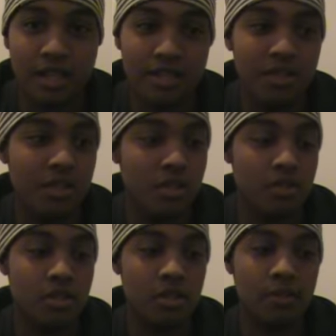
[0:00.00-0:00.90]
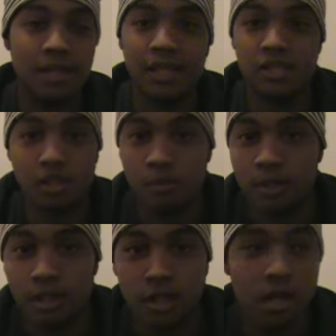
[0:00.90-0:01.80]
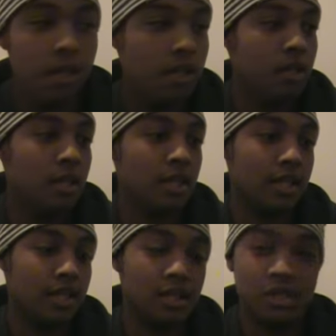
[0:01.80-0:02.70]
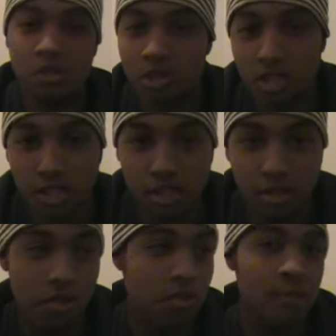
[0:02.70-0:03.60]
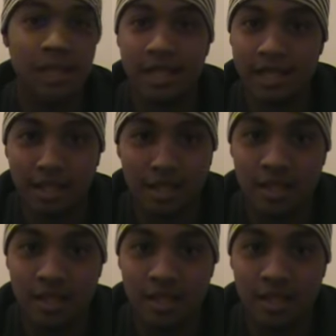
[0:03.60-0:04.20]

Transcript: You tell them, "I like soba, I like sushi, okonomiyaki.